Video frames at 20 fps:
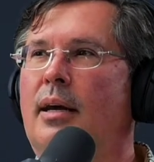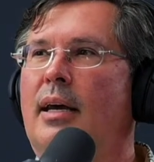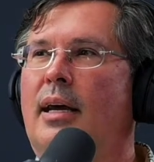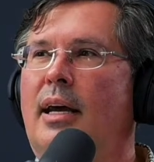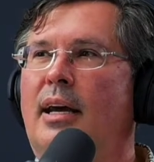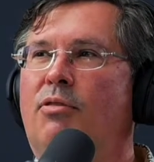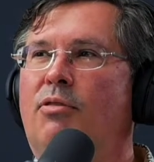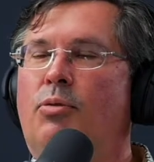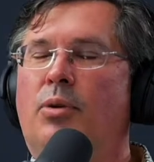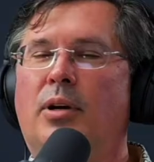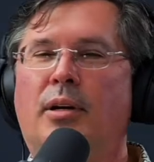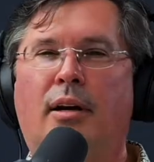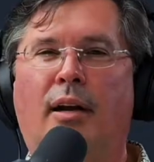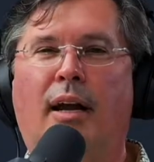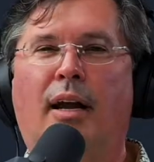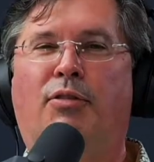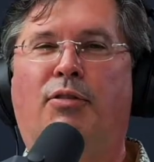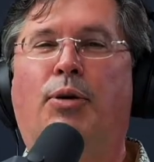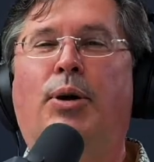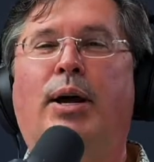If
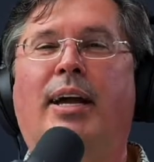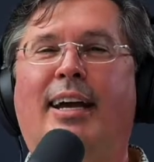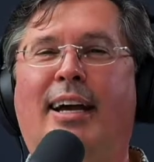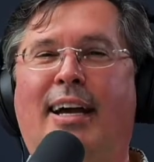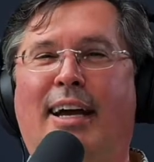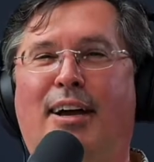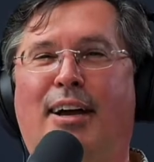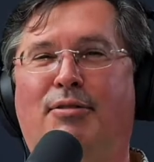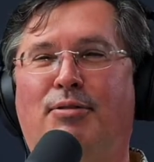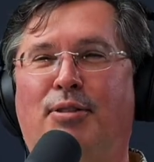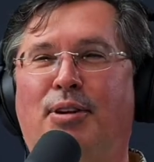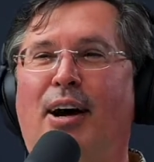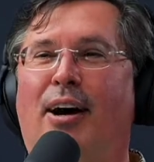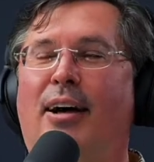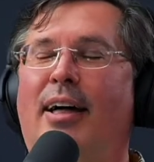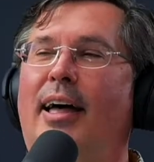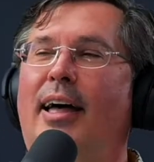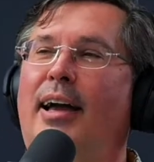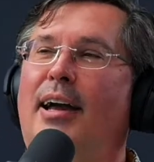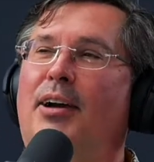we
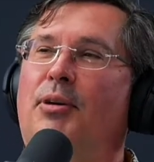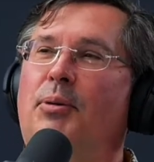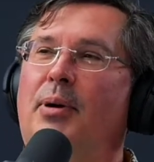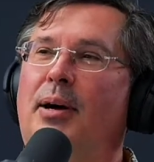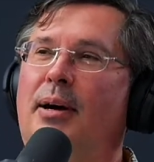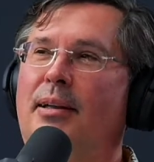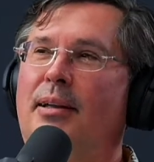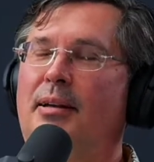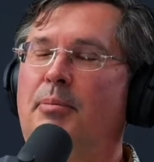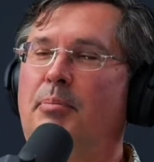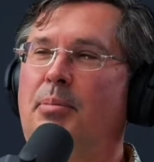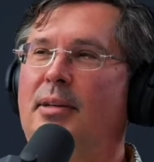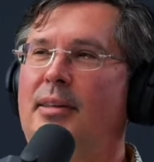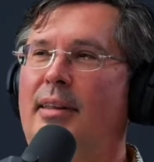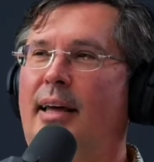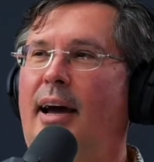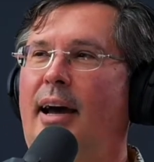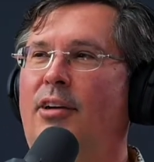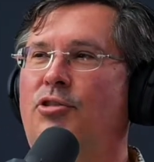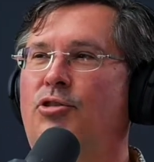all ate well and put
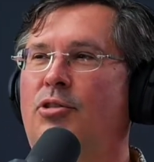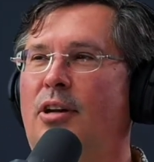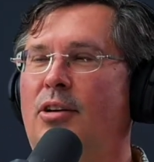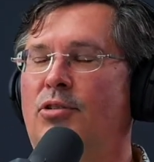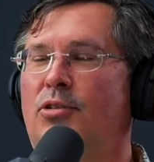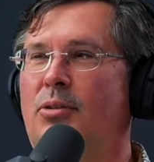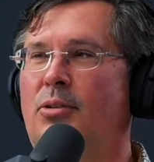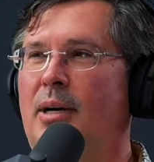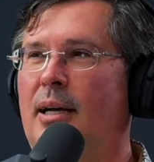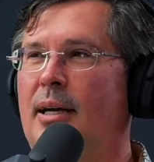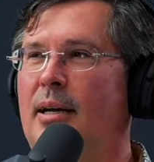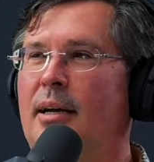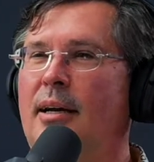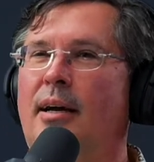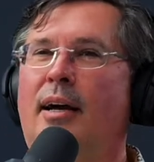the ashtrays away,